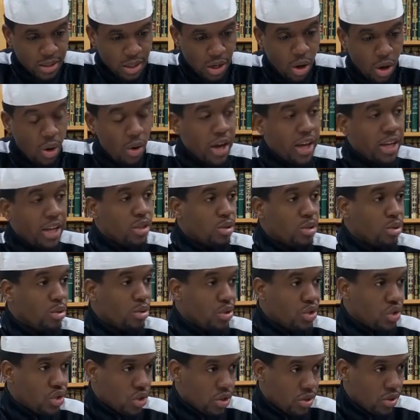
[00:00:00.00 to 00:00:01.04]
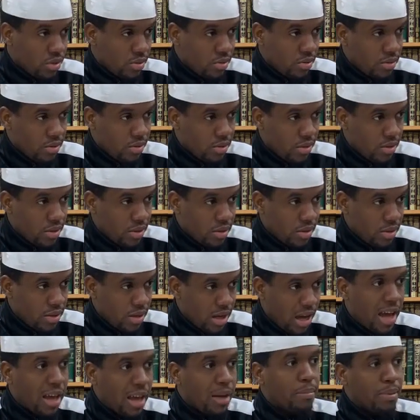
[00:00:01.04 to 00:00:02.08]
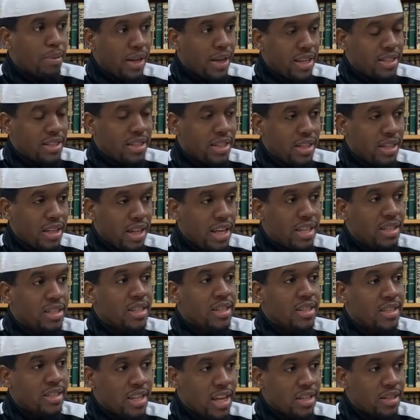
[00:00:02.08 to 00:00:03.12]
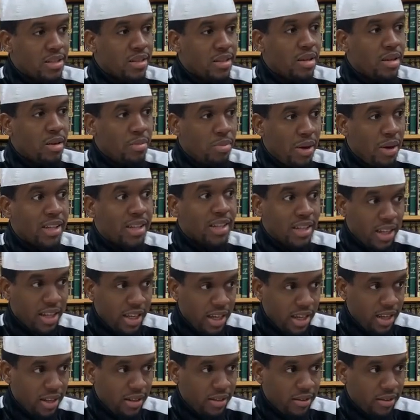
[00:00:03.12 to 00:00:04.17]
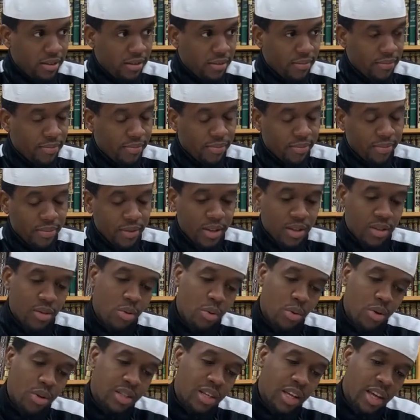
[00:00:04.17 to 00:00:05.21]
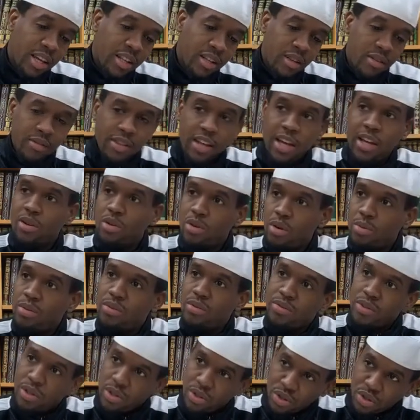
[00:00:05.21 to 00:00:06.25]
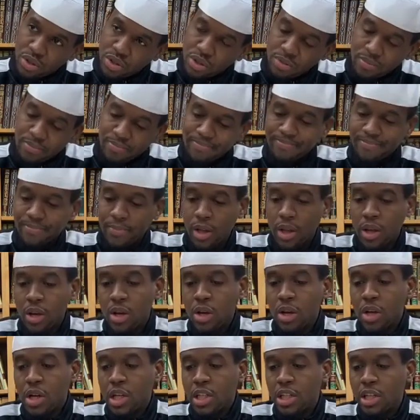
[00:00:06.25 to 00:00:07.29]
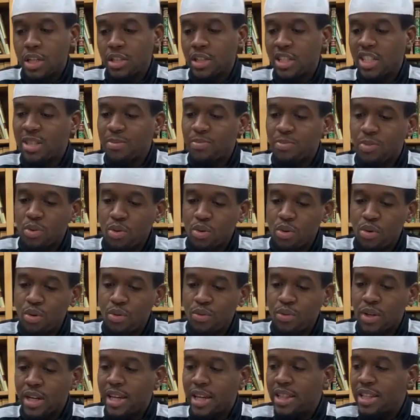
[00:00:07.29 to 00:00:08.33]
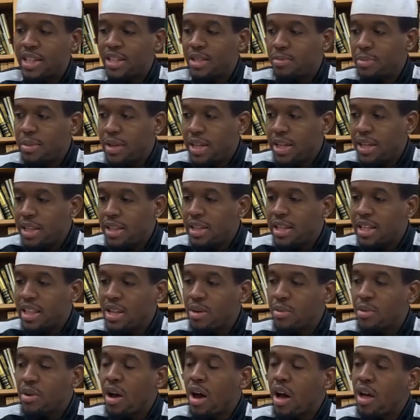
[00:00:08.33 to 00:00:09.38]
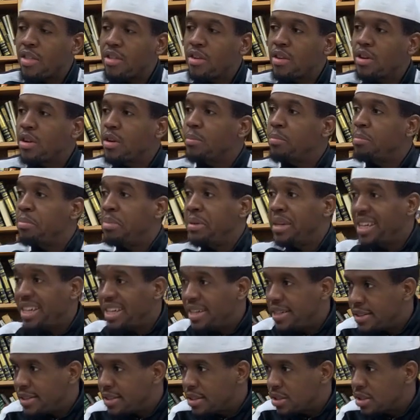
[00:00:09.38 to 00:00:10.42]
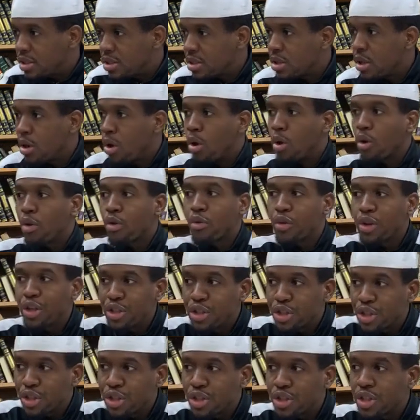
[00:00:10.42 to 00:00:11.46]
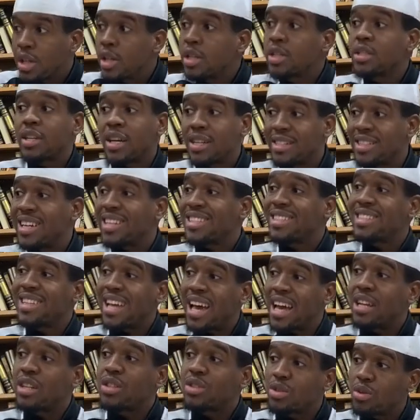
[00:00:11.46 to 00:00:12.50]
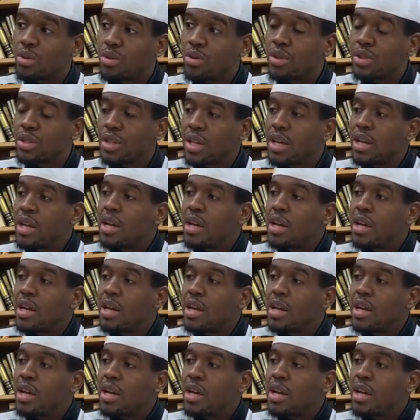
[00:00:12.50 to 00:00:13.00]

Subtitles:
O angels, I am placing a successor upon the land, towards the end of that noble verse. Does this prove or can this mean that there were other beings or creatures such as dinosaurs